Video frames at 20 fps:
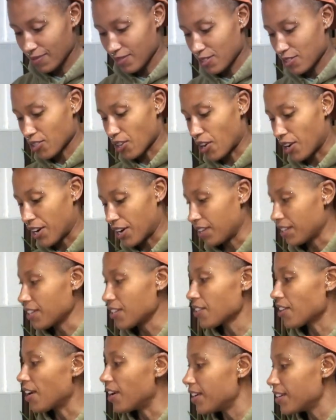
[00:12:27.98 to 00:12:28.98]
So, you
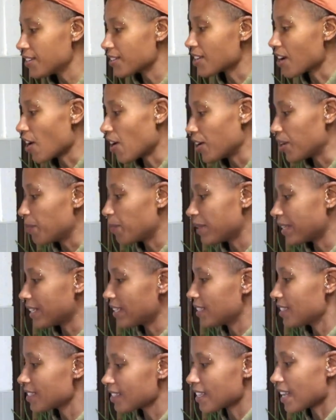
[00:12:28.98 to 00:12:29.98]
know, the hope
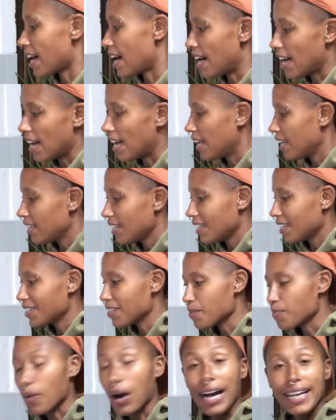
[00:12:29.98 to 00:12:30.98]
is that
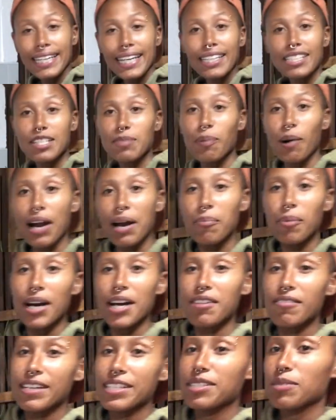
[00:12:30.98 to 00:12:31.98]
you might get inspired by
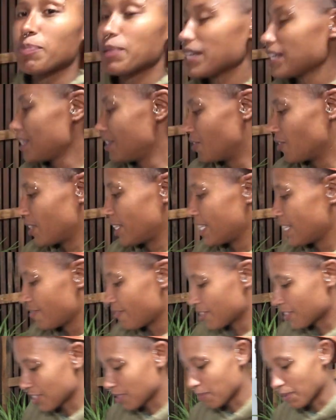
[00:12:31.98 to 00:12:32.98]
the recipe, or
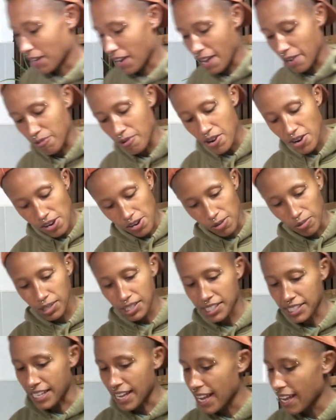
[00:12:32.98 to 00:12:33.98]
even just be like, whoa,
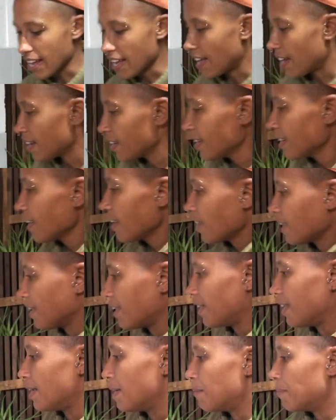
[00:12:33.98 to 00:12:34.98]
what's there?
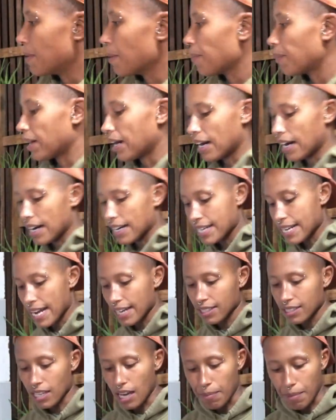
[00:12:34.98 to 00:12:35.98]
But
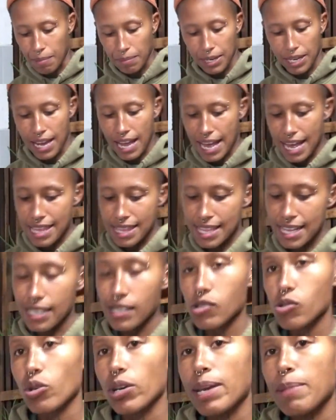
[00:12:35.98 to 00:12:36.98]
next up, I'm going to add
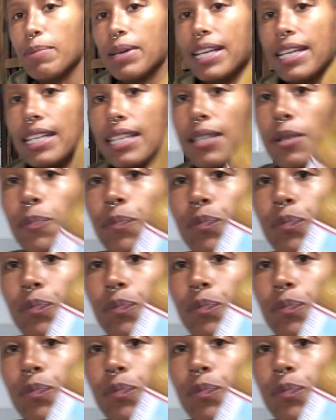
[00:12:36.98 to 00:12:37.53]
this soybean